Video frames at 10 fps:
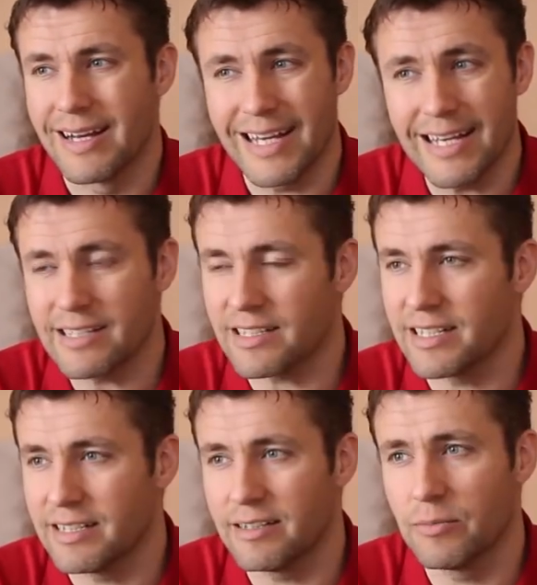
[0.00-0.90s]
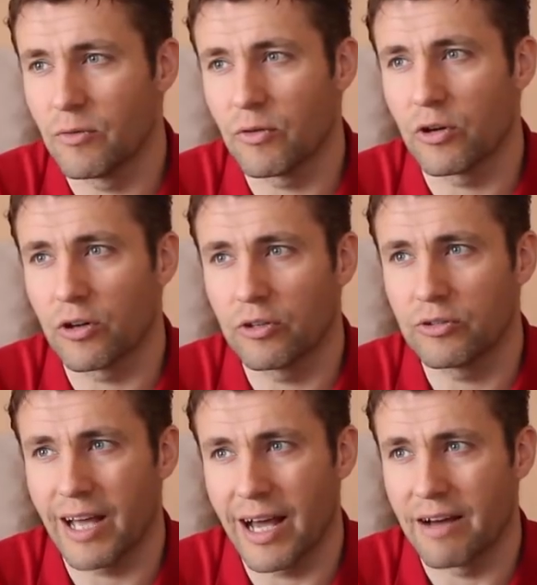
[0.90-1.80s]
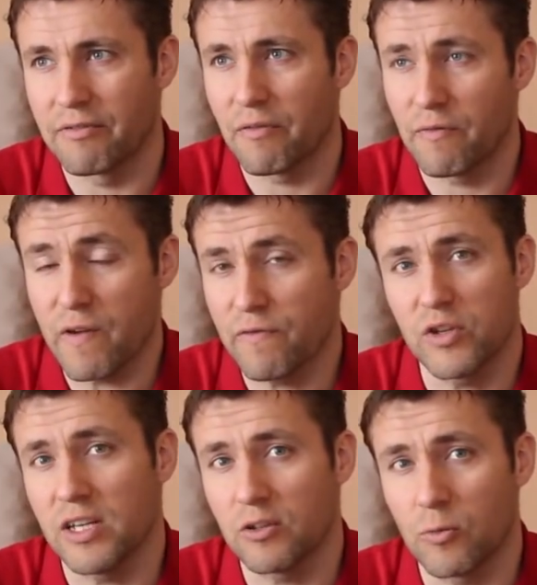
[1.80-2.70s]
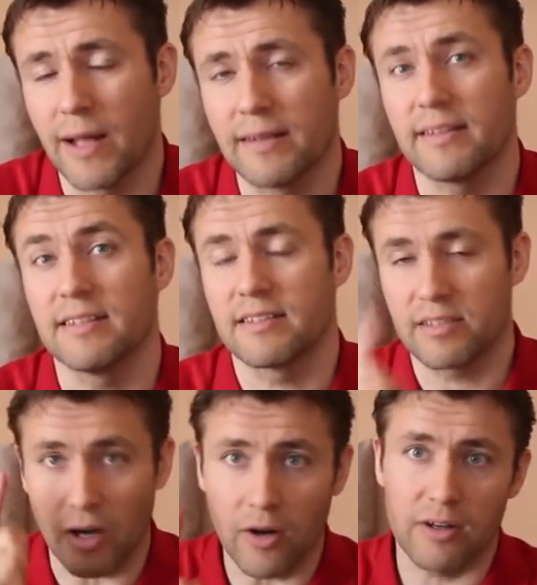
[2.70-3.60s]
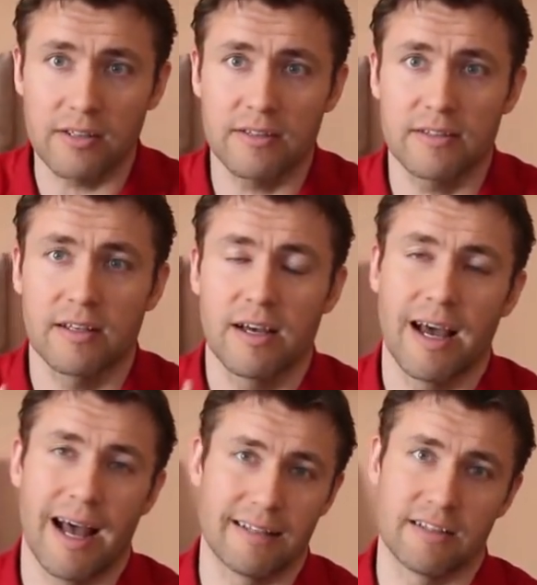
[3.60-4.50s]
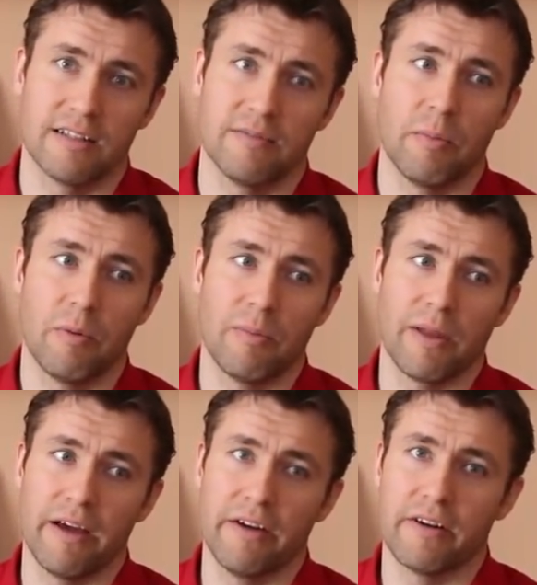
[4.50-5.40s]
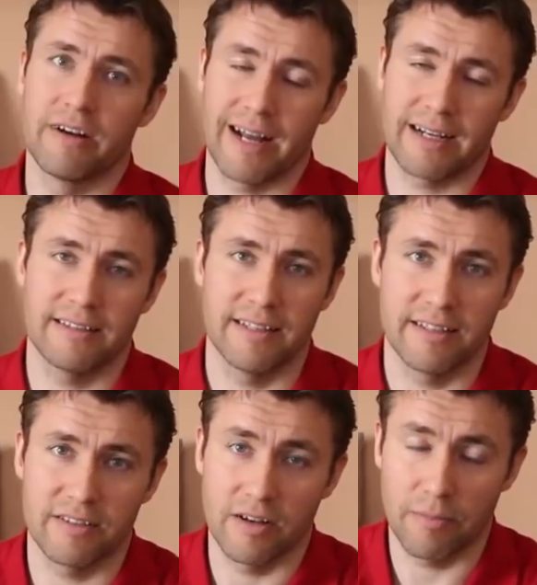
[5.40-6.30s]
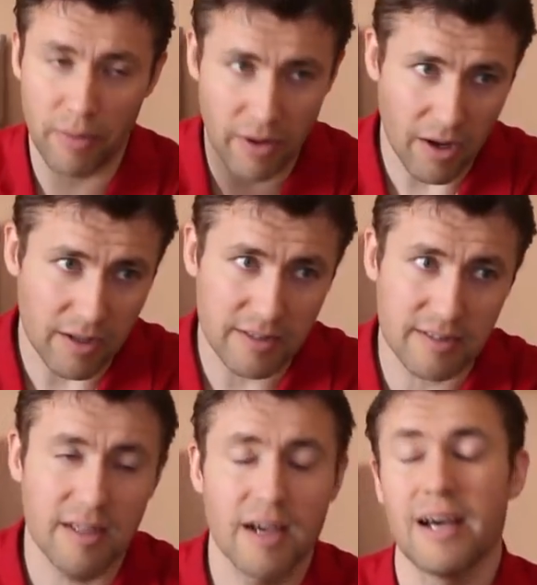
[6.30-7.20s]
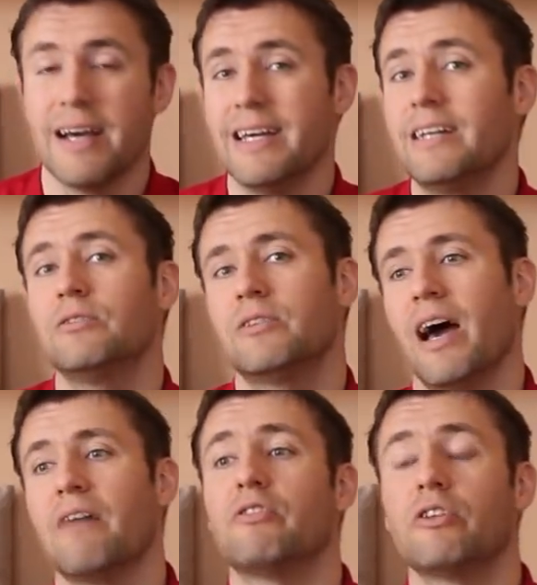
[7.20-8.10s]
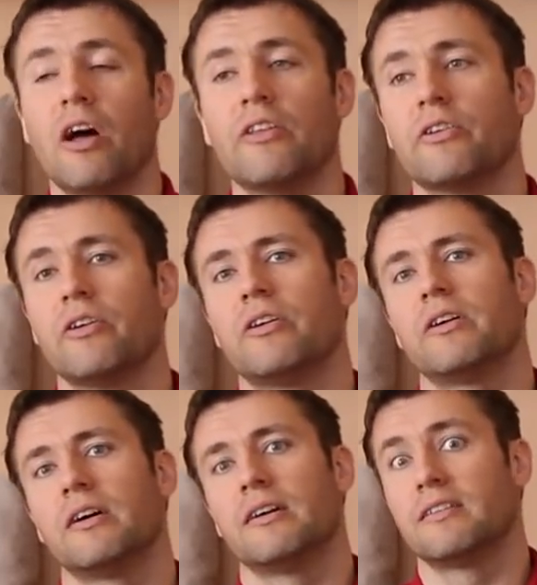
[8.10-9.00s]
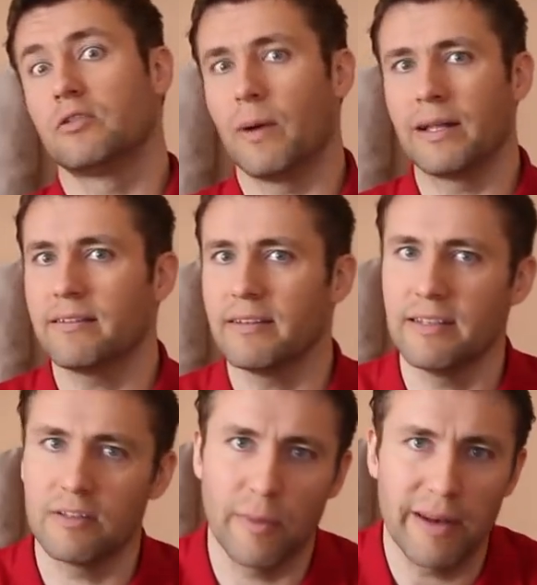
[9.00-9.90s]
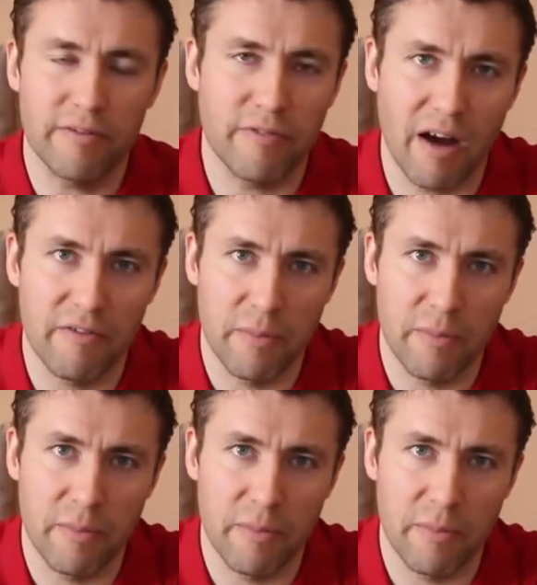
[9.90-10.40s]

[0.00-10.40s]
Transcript: easily Timo Werner could have 15-20 starts as a Liverpool player next season, plus he could have another 20-25